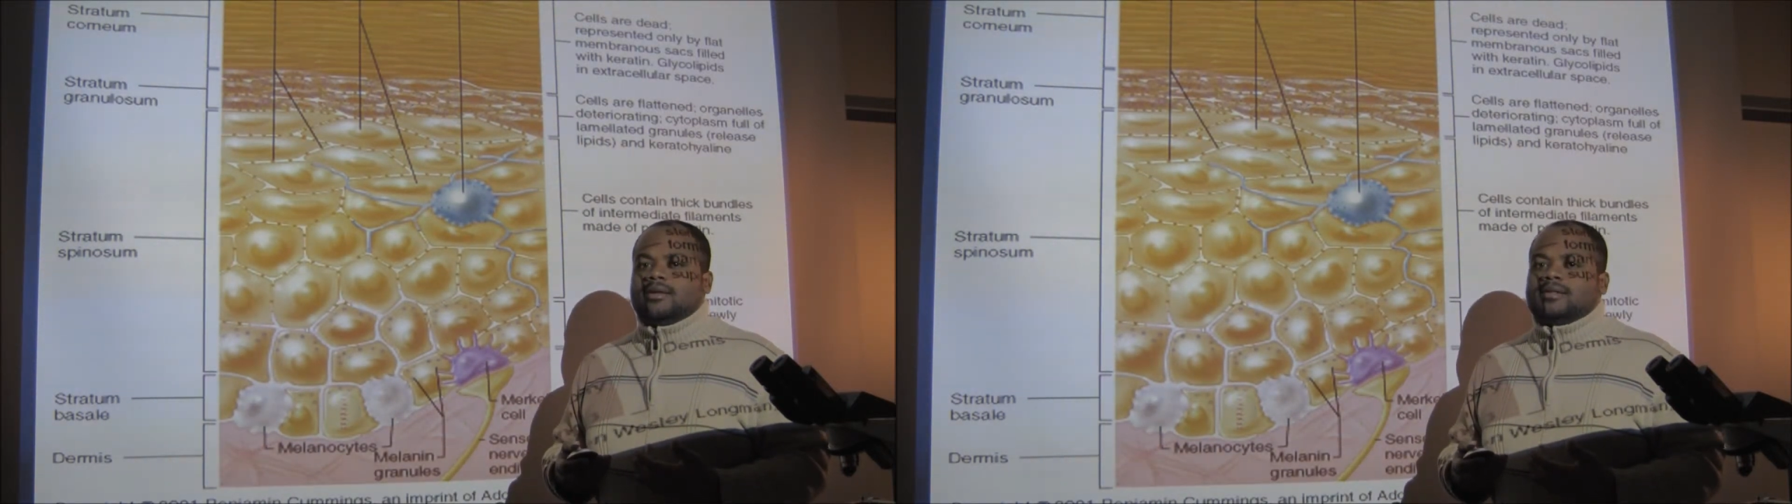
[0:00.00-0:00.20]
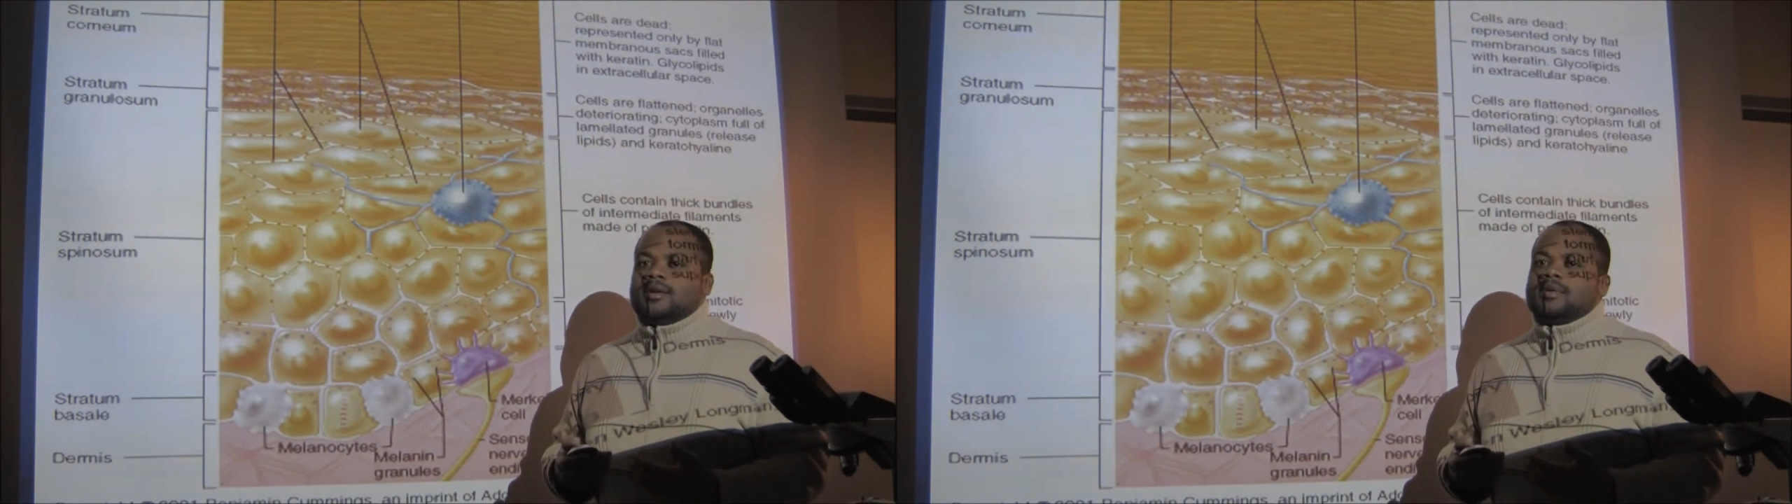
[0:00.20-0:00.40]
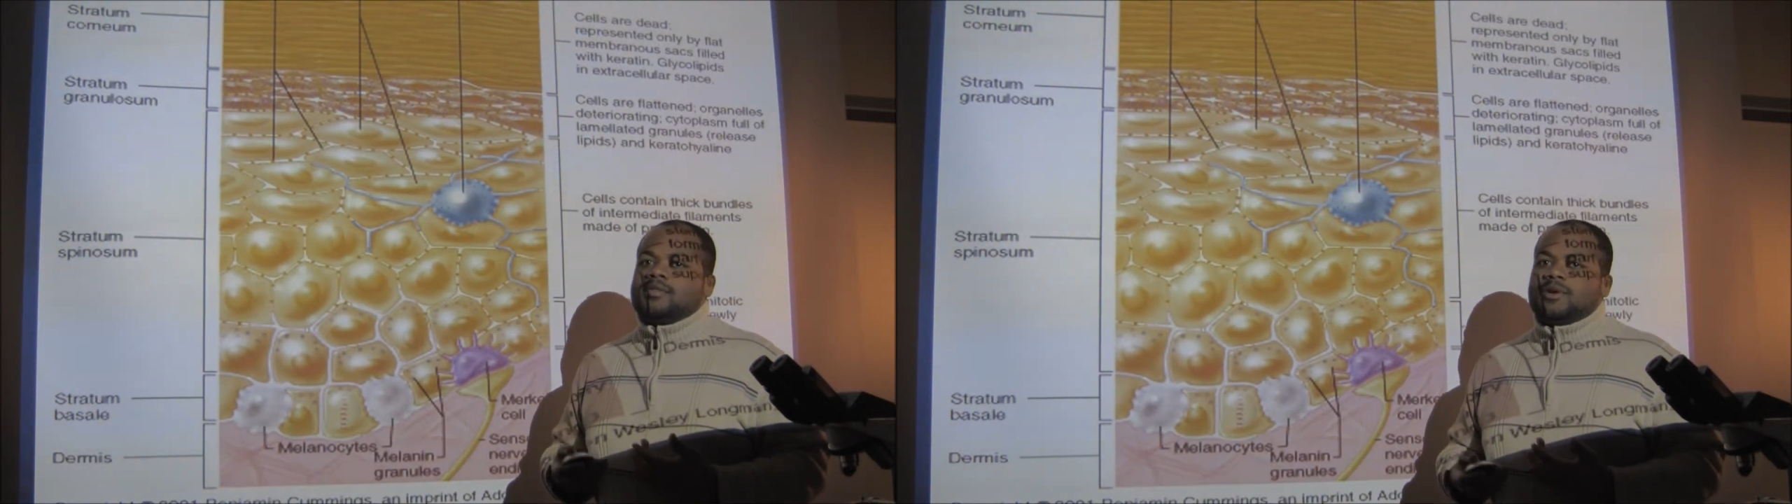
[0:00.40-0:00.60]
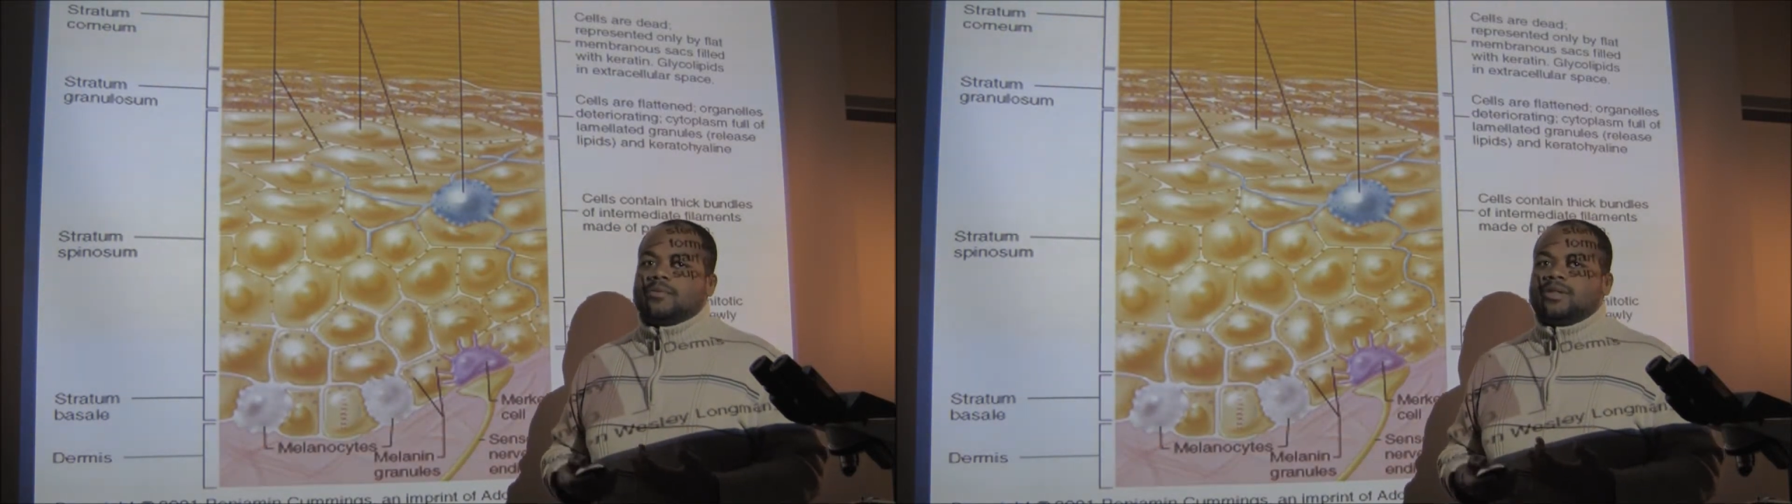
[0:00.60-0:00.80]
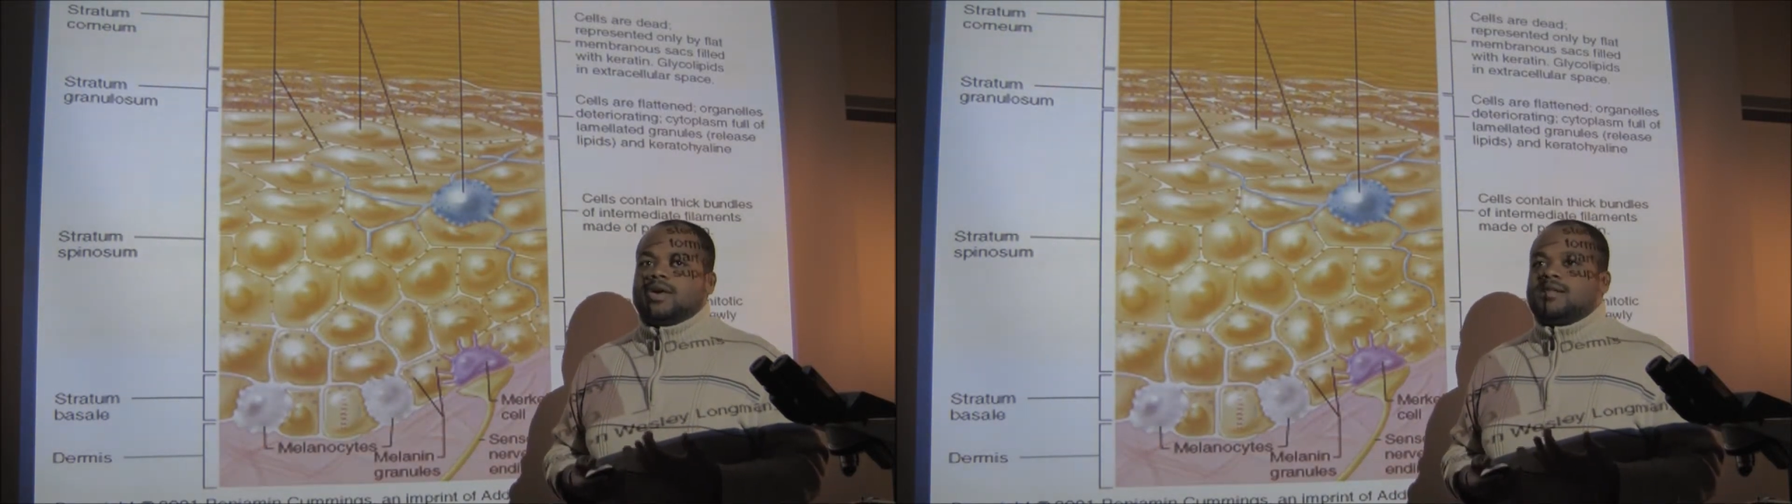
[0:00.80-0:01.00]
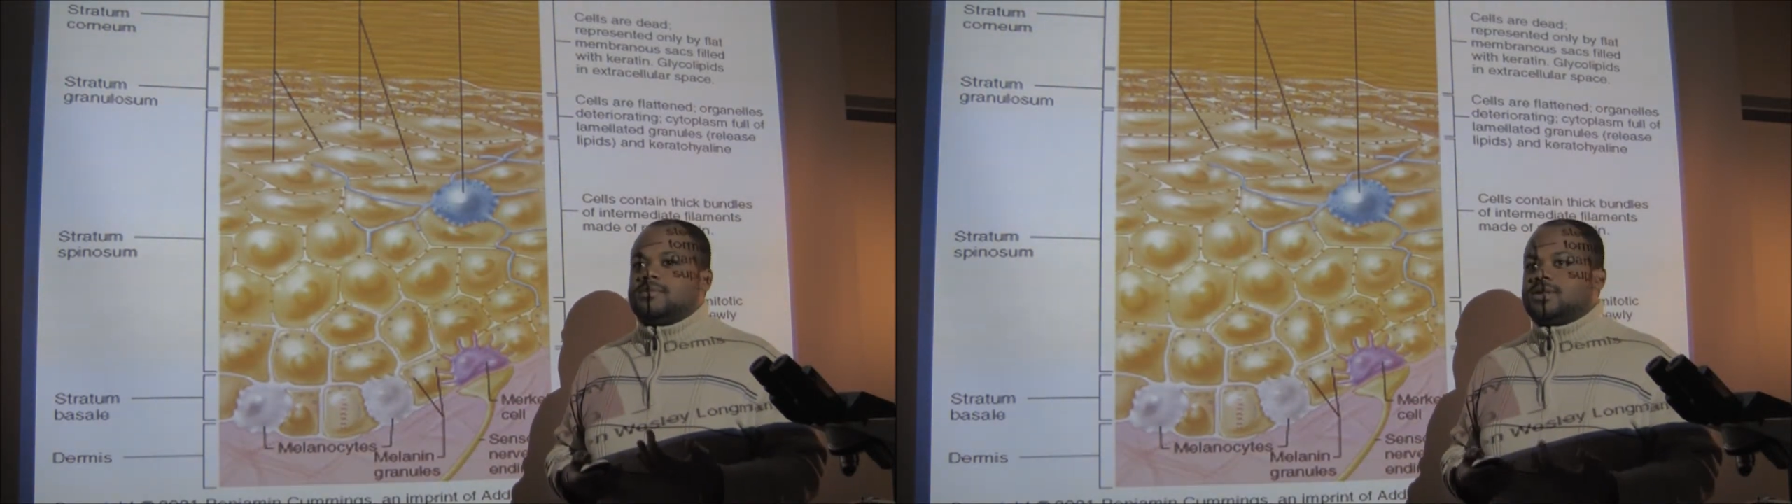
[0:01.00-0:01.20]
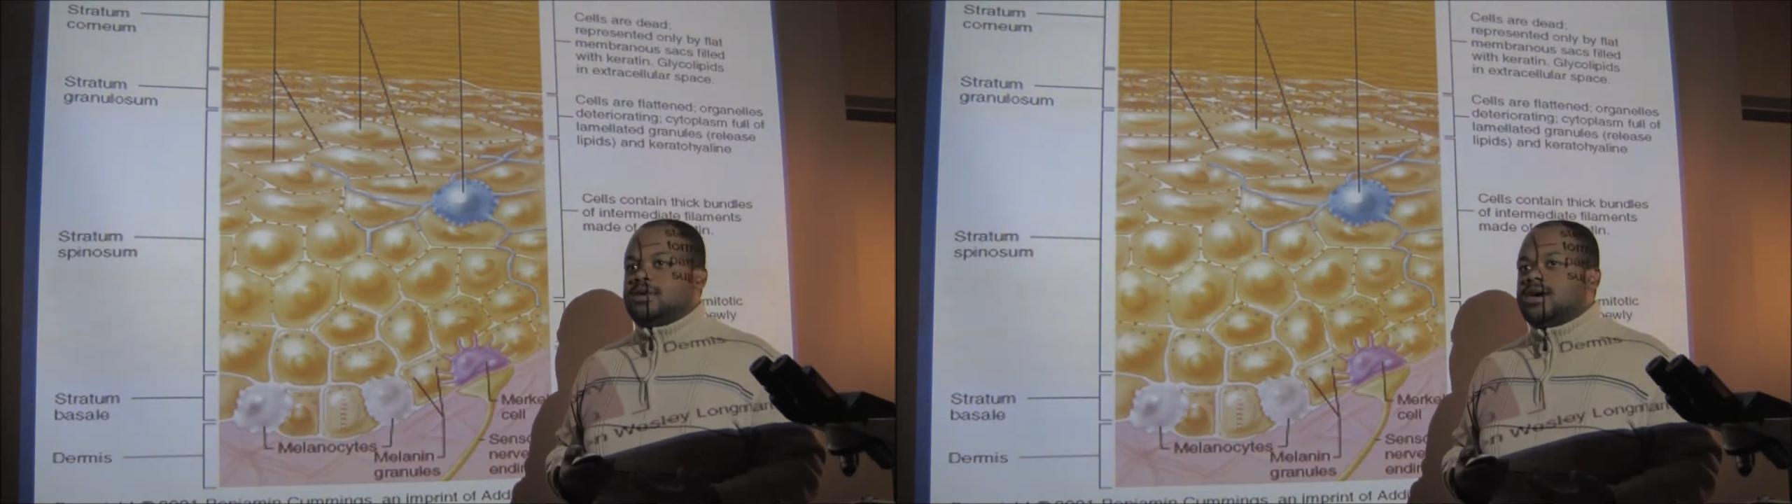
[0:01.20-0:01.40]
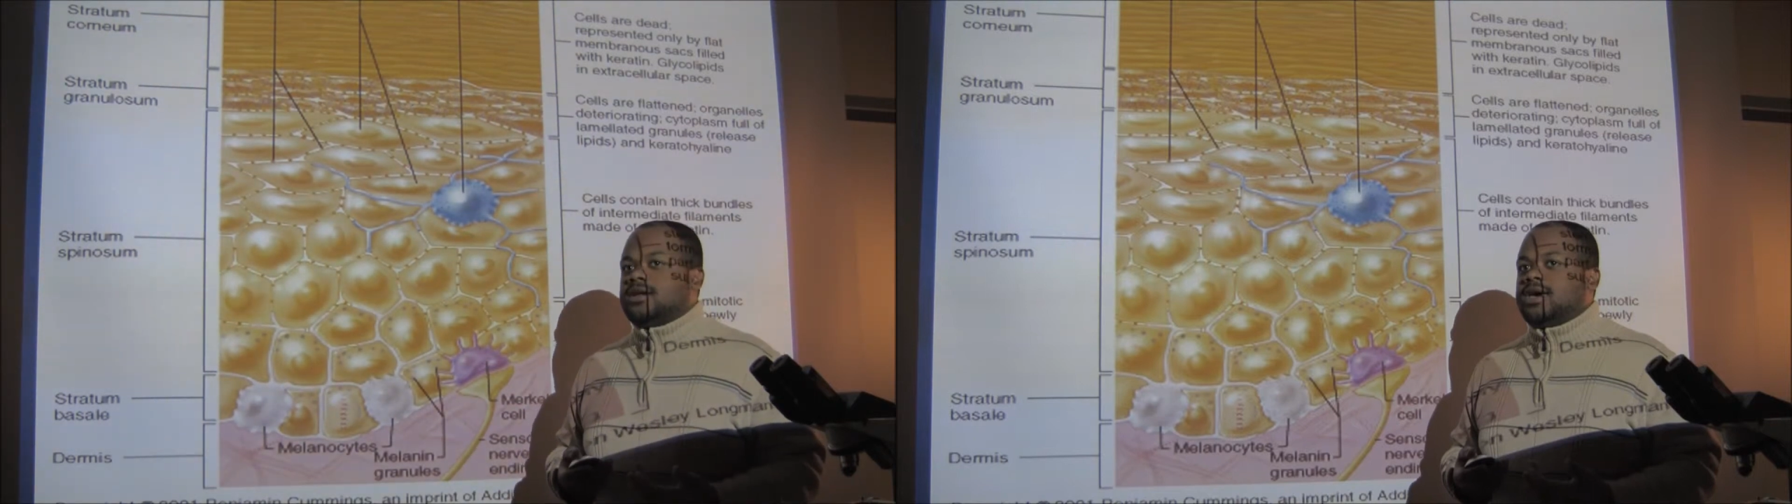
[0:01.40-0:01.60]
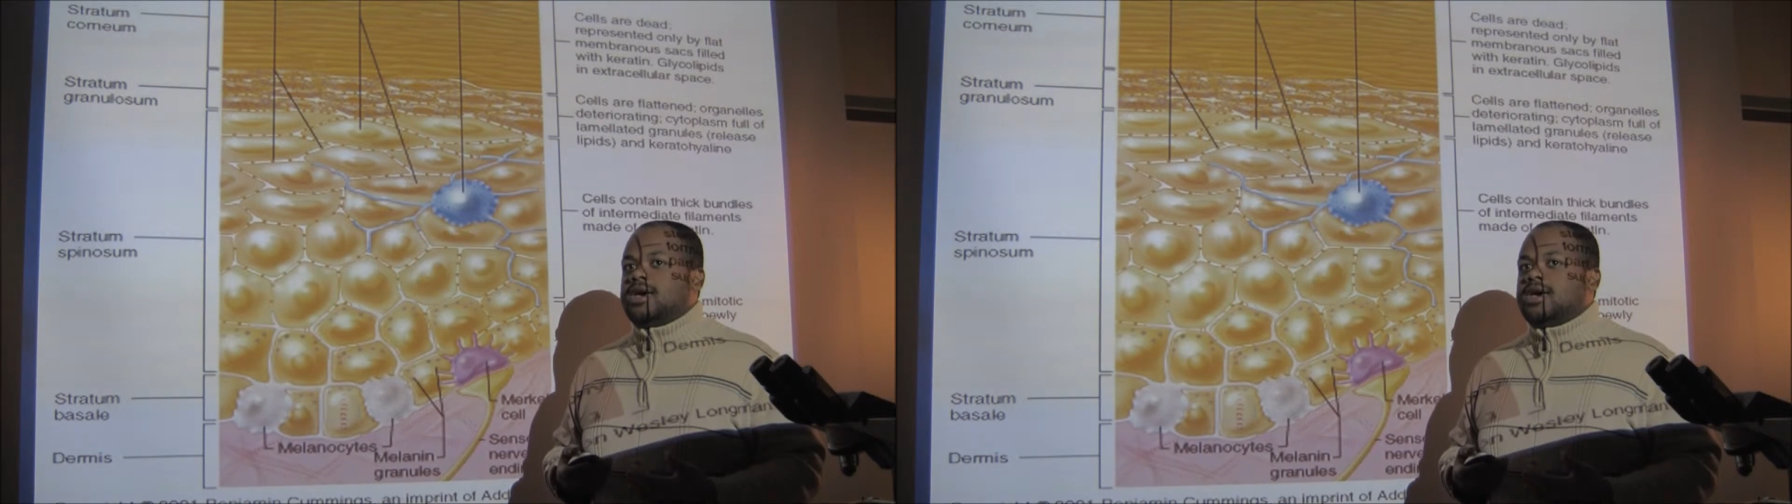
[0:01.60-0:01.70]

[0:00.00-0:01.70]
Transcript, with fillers: Some experiments has been done,